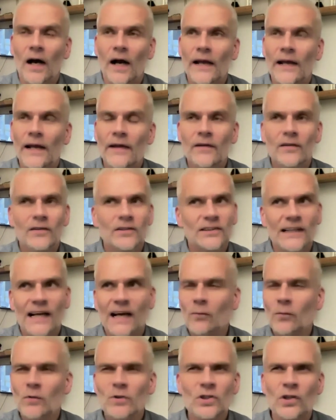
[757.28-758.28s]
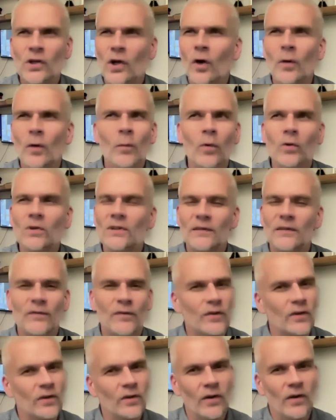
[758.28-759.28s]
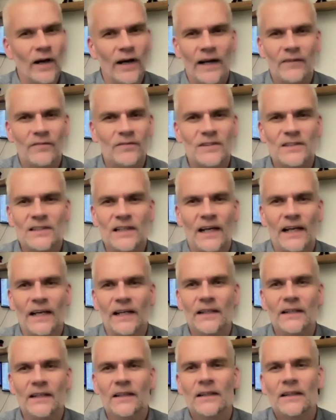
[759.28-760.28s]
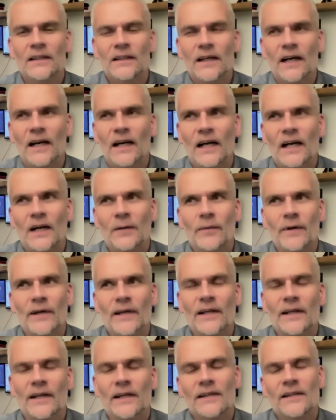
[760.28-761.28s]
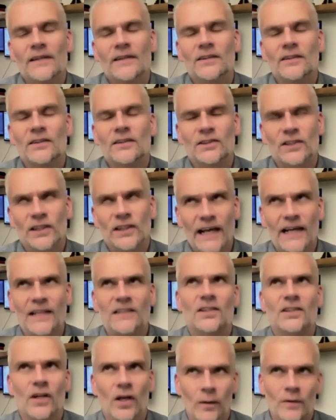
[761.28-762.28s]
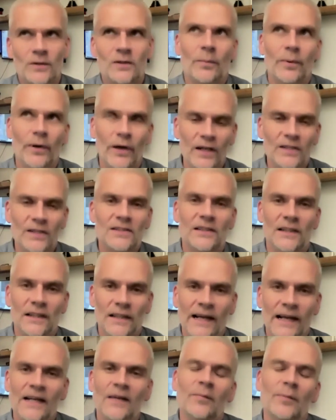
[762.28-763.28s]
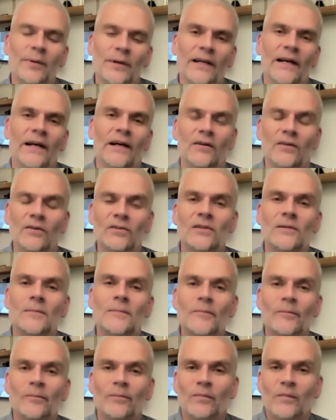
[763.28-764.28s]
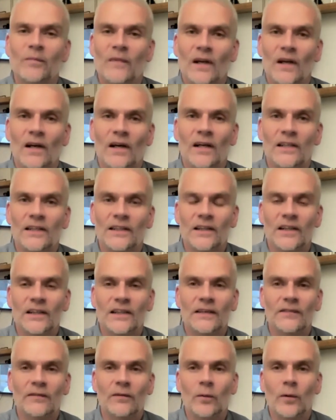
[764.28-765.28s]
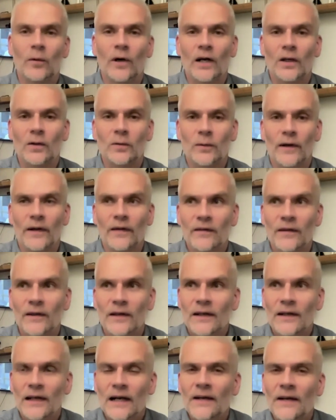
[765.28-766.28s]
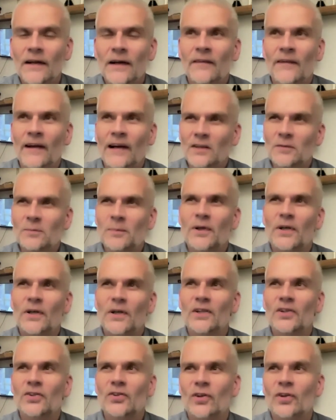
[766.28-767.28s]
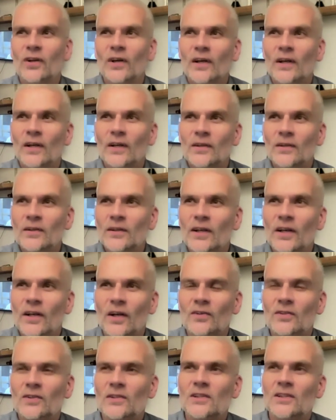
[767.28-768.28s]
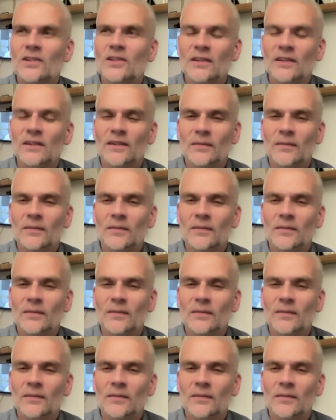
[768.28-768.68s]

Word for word: it, Stan was no more difficult, I have to say, um, it, to get to know as a person than anybody else. I'd I'd ever worked with, and, and that's because you know just